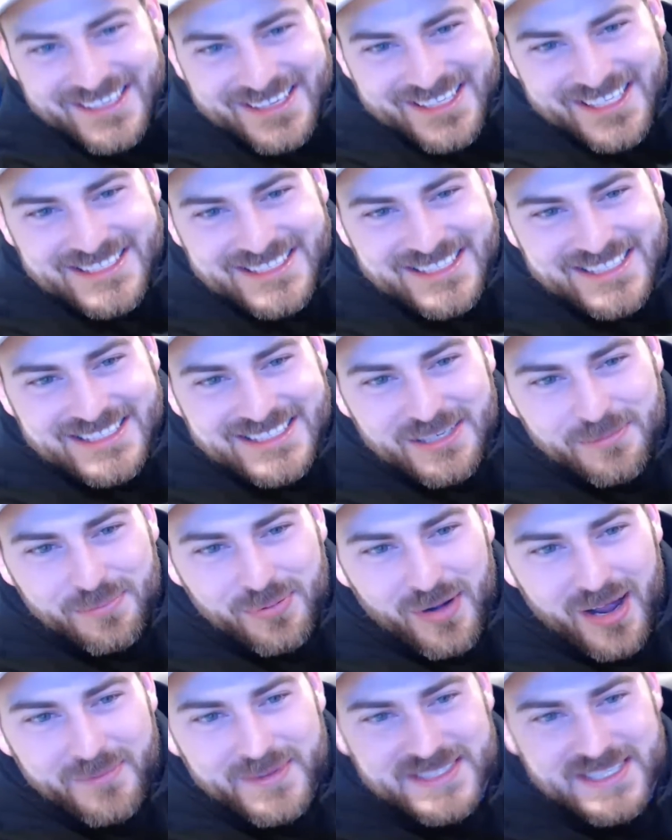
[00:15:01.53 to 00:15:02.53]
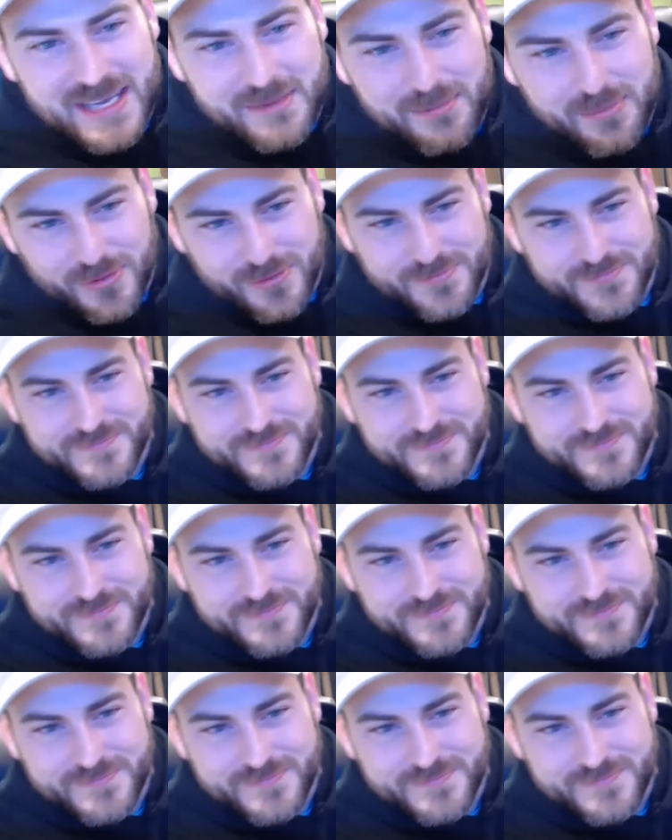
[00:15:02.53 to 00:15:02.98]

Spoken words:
This is the prime example.